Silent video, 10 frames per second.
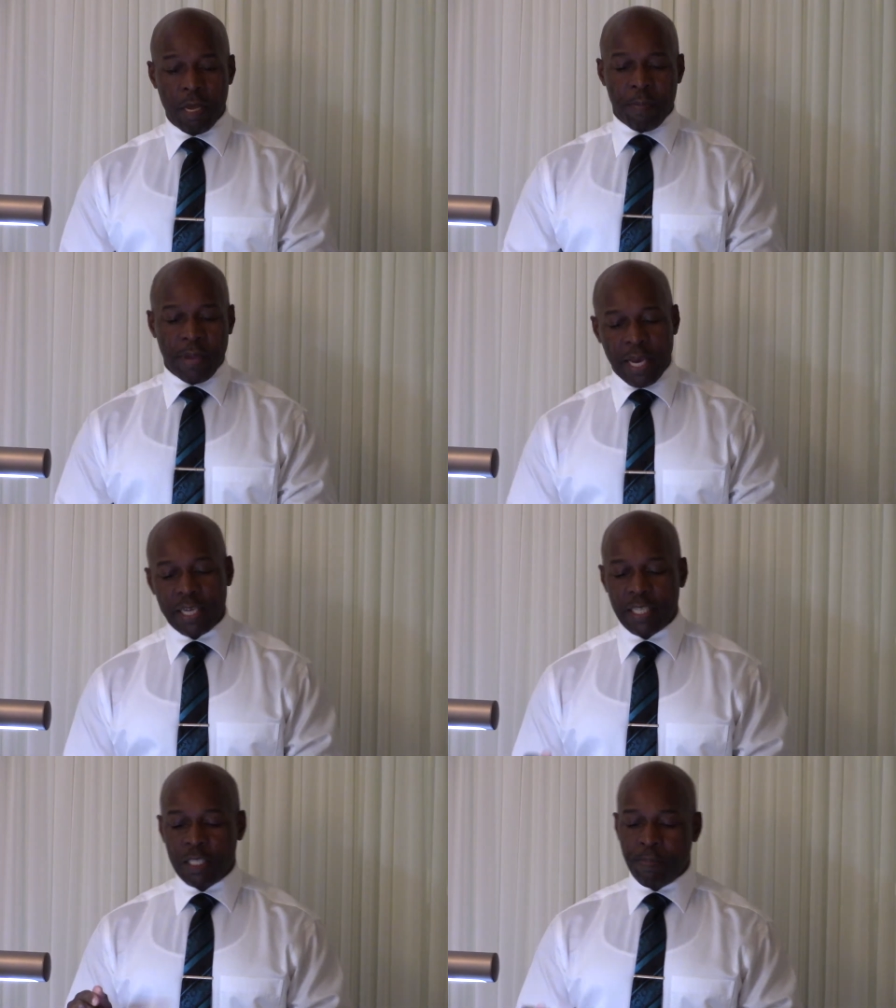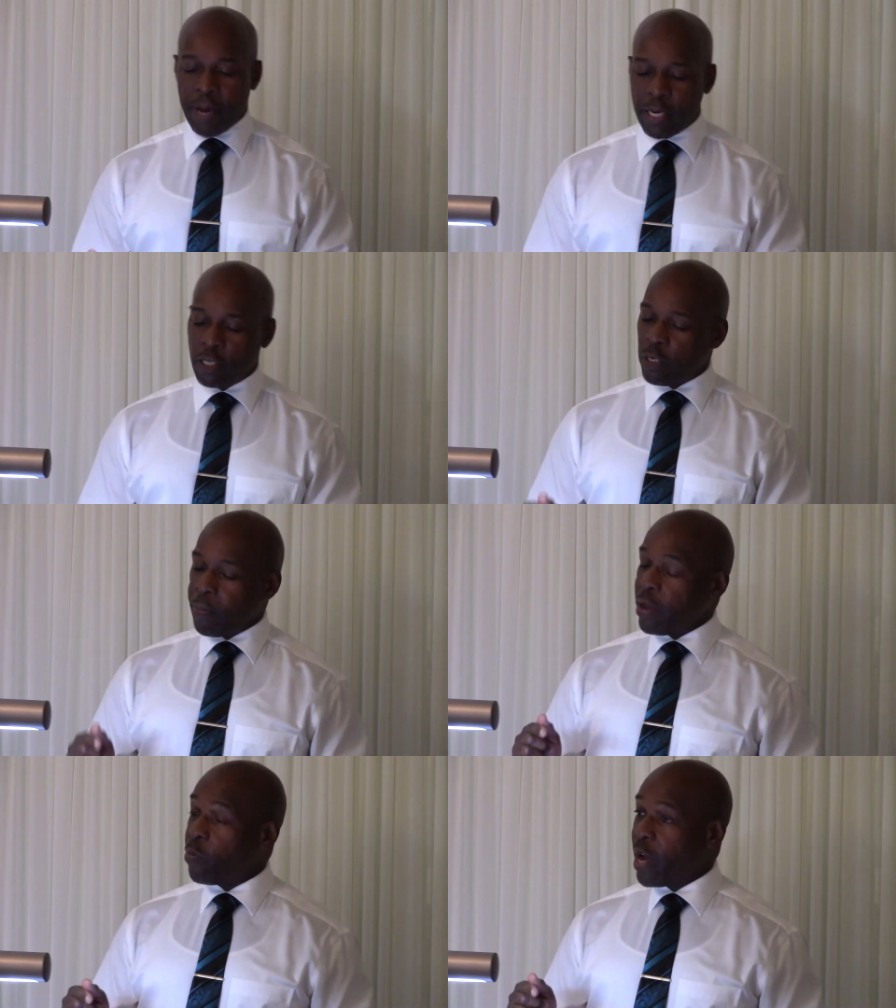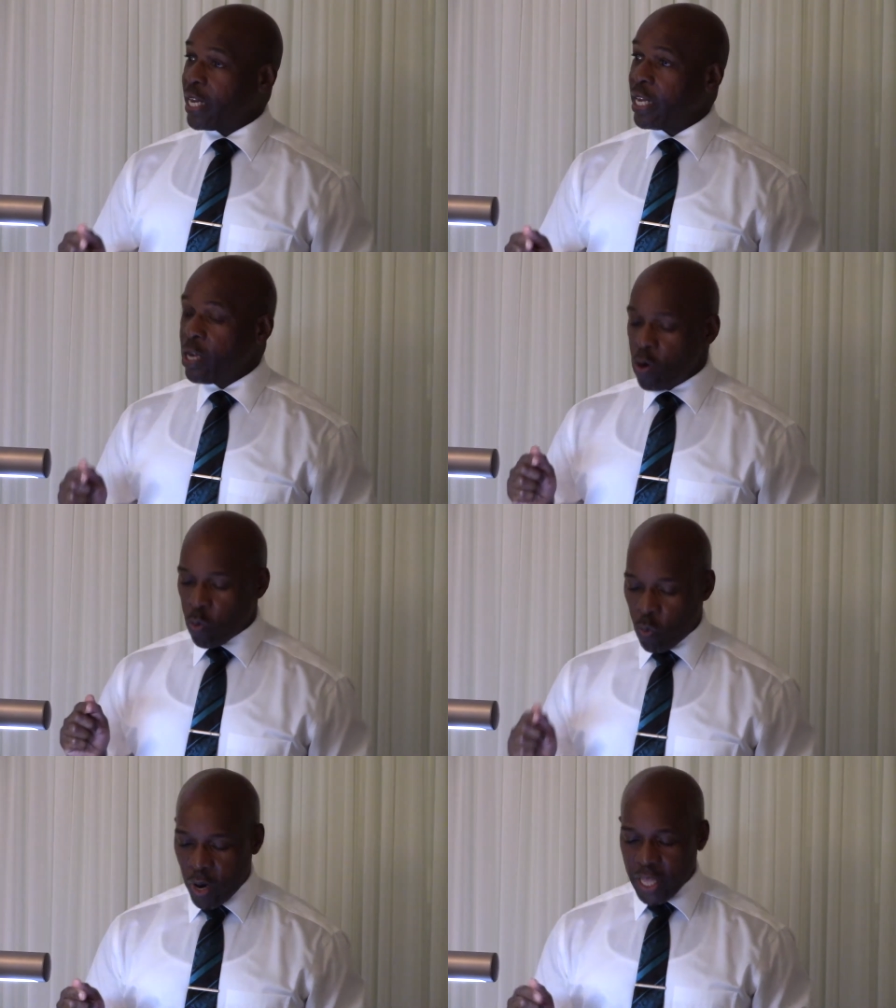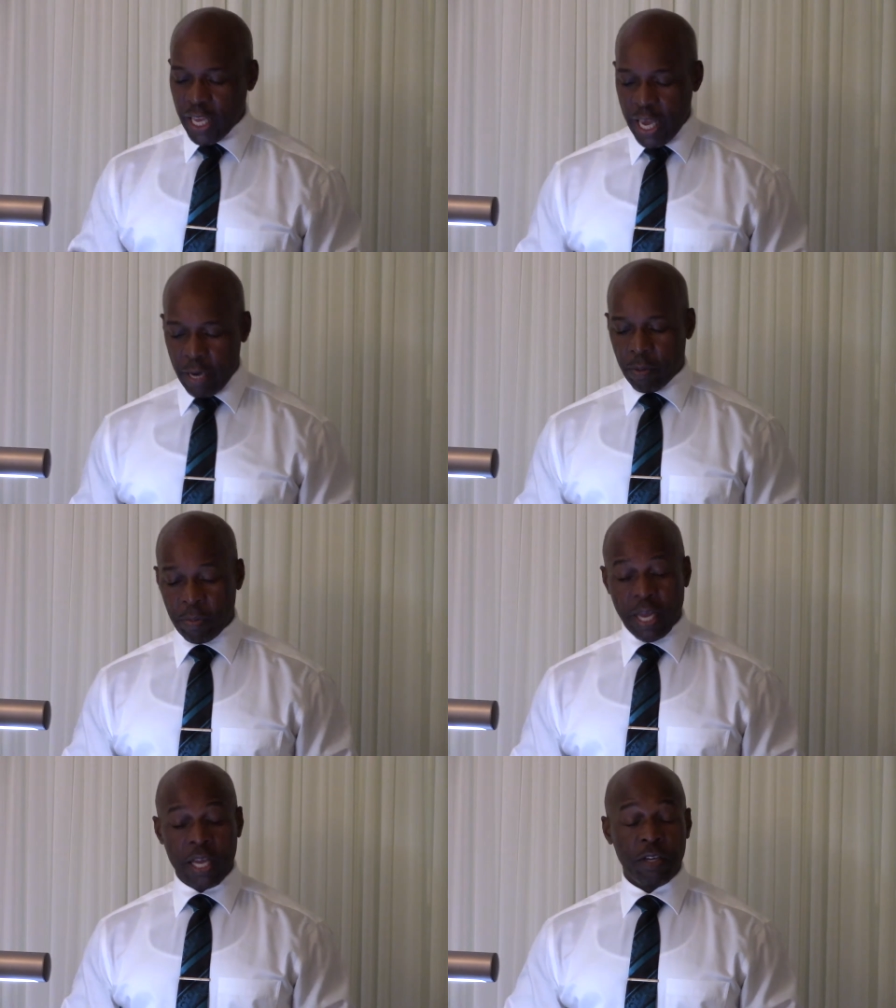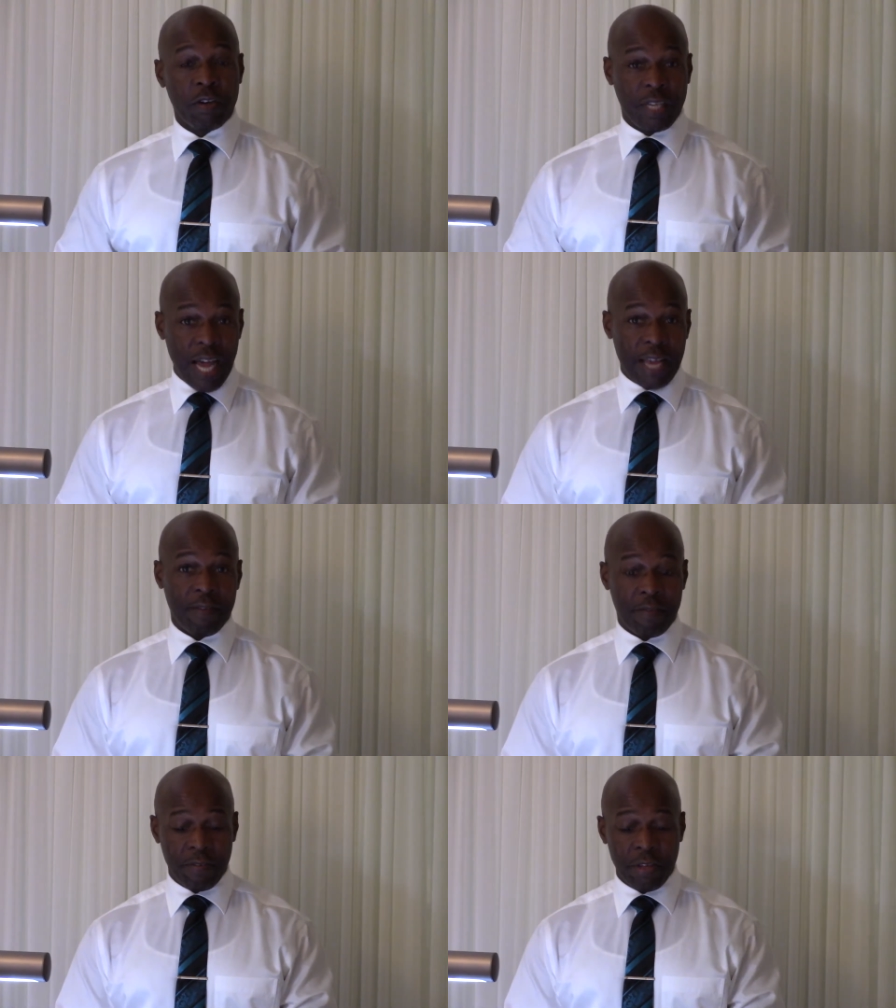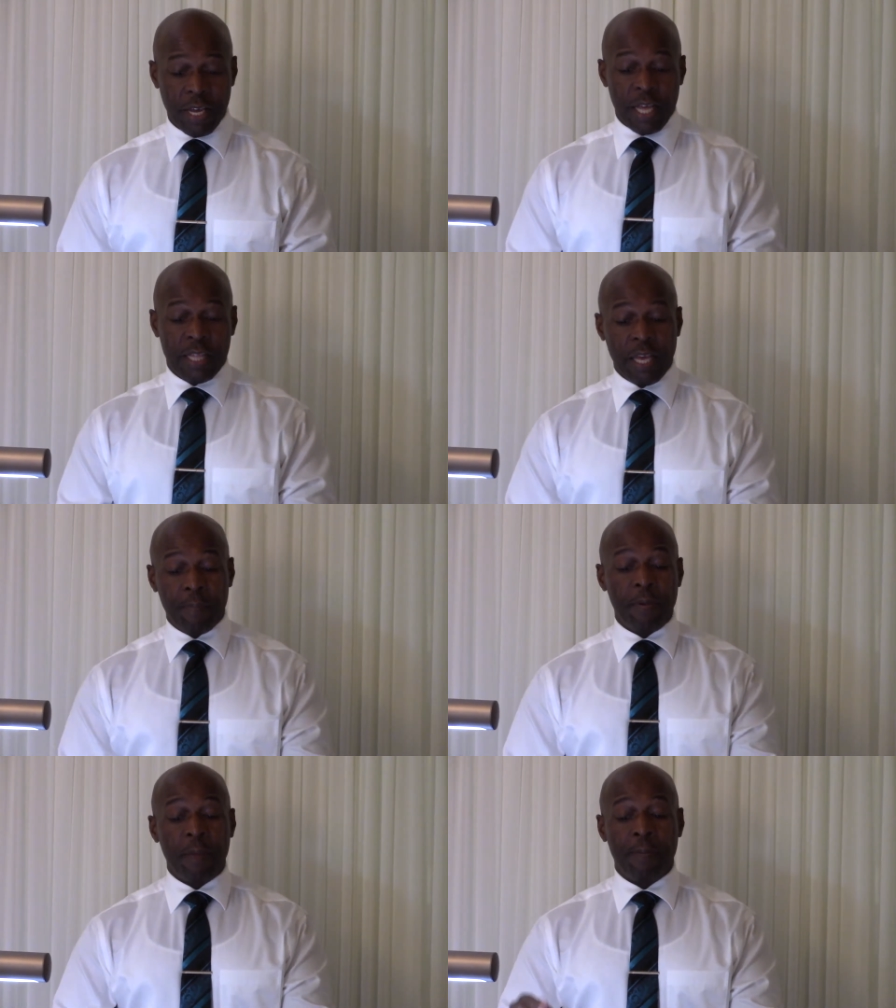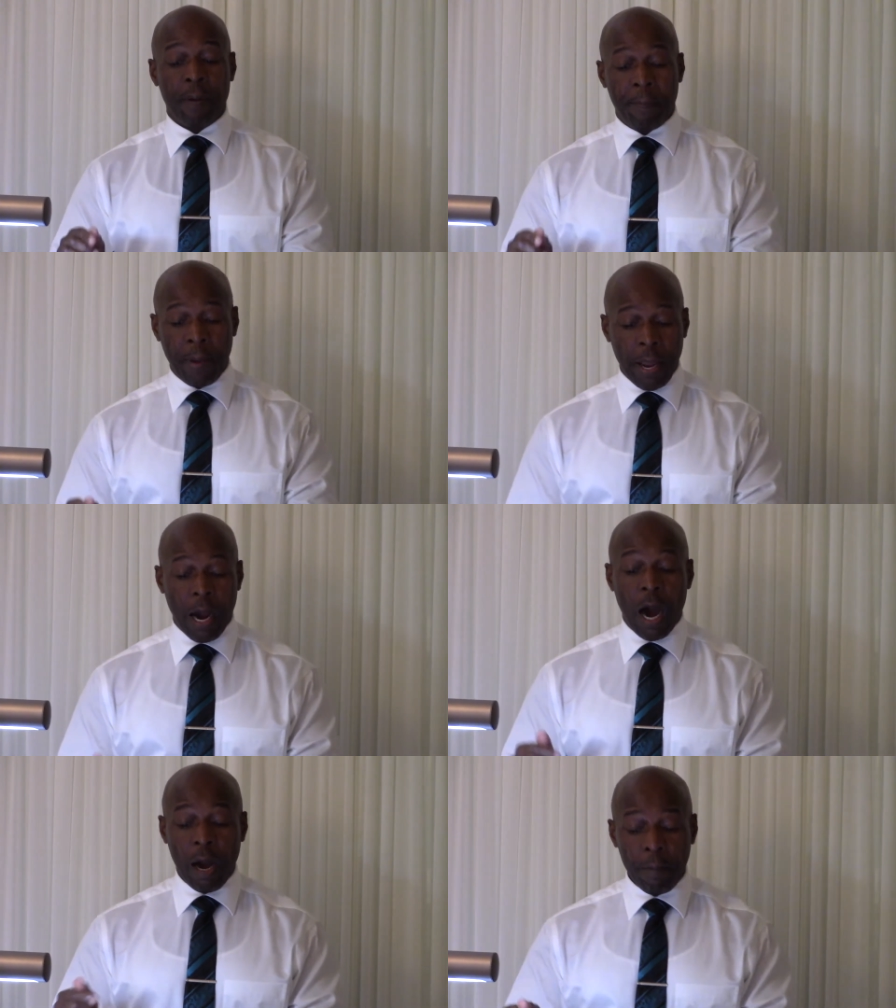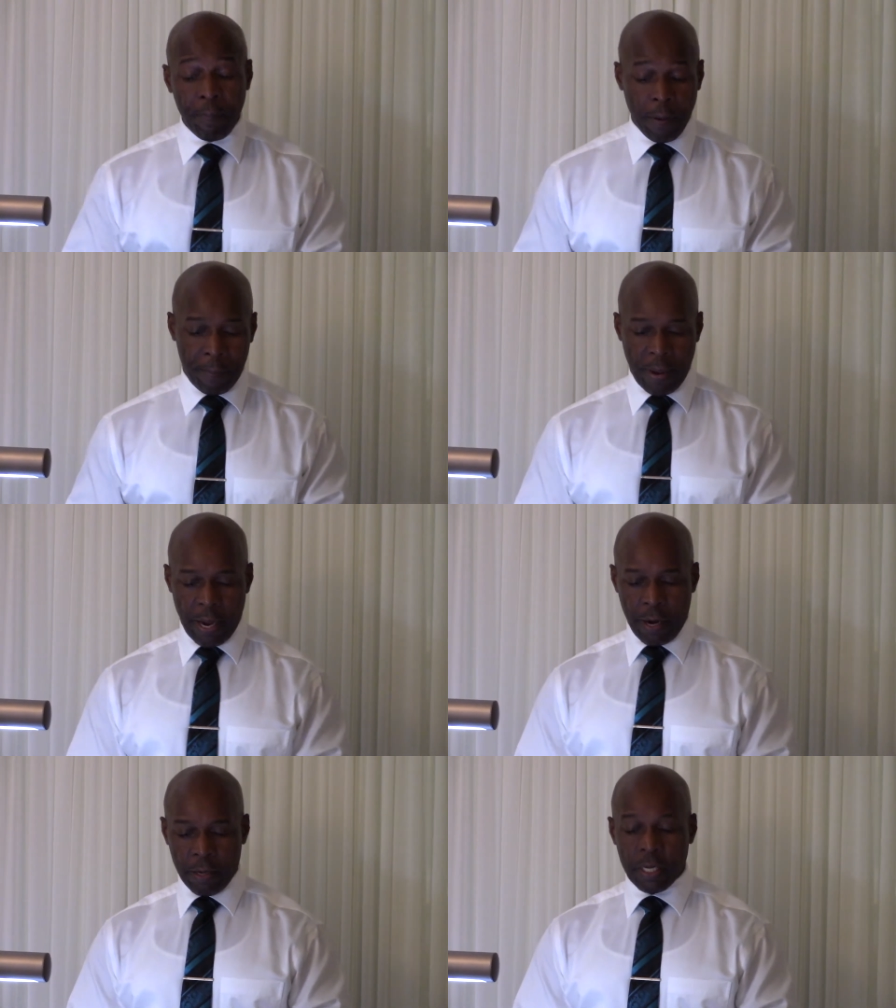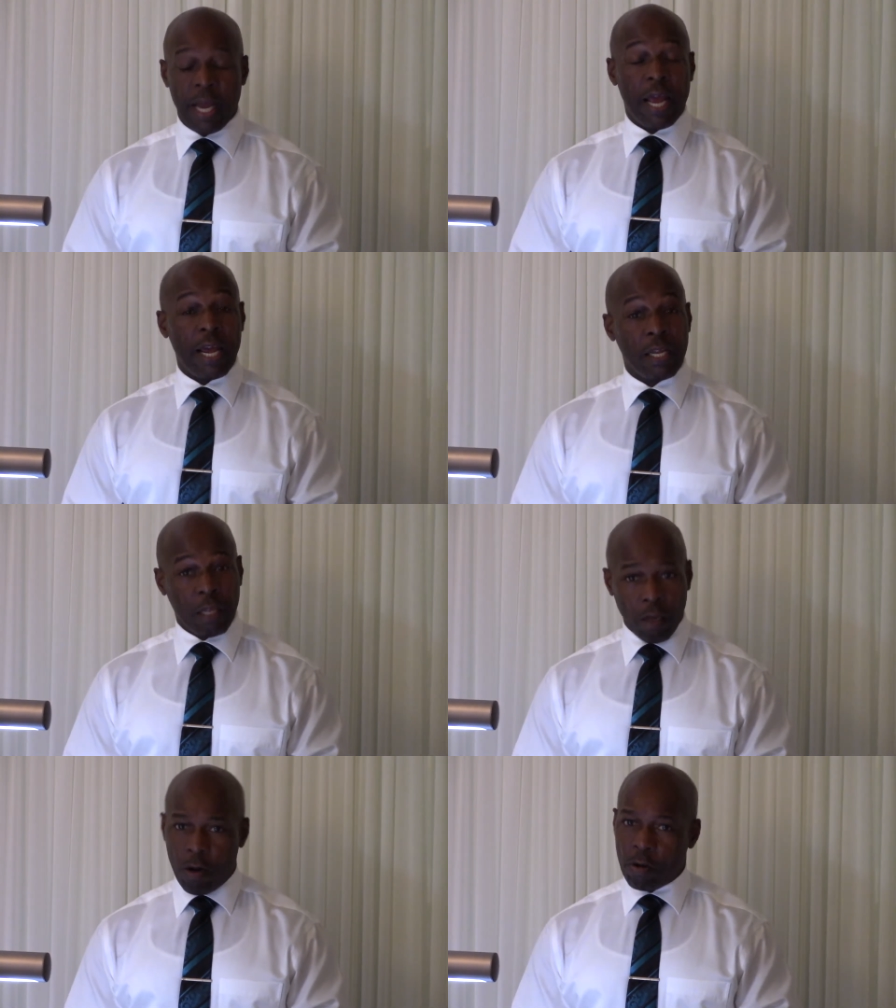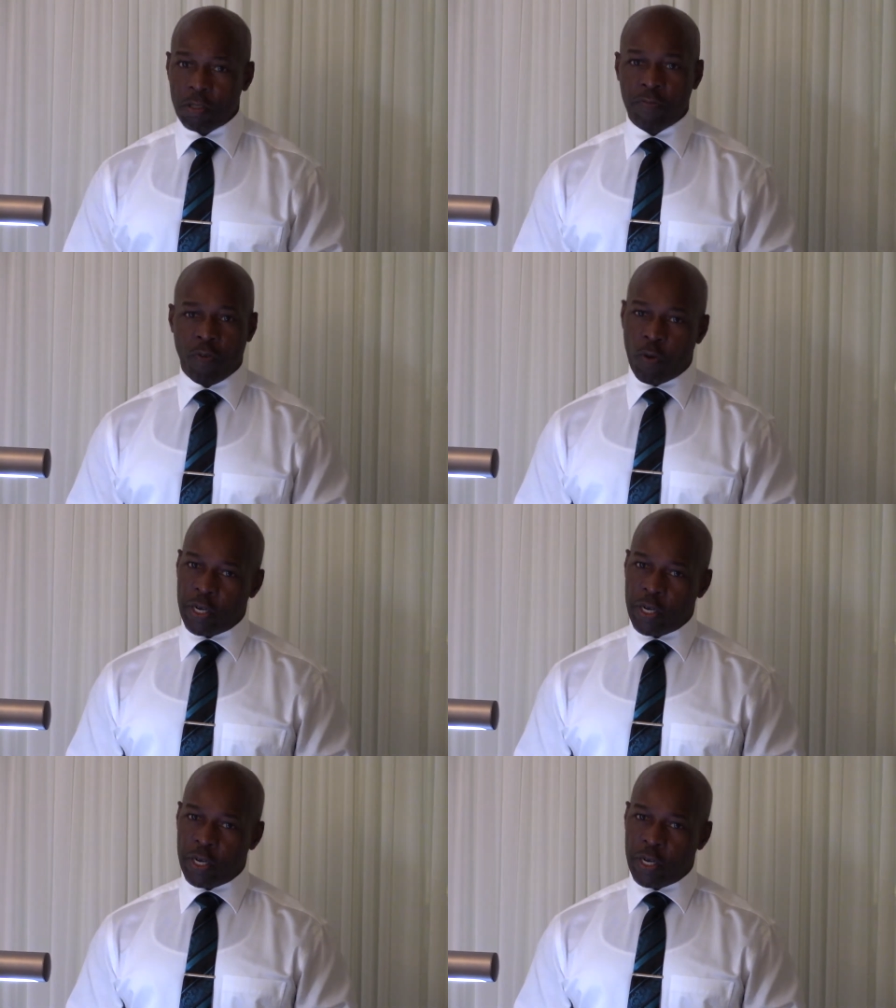because it's better to be ready with Him in your life than be prepared, unprepared and lost for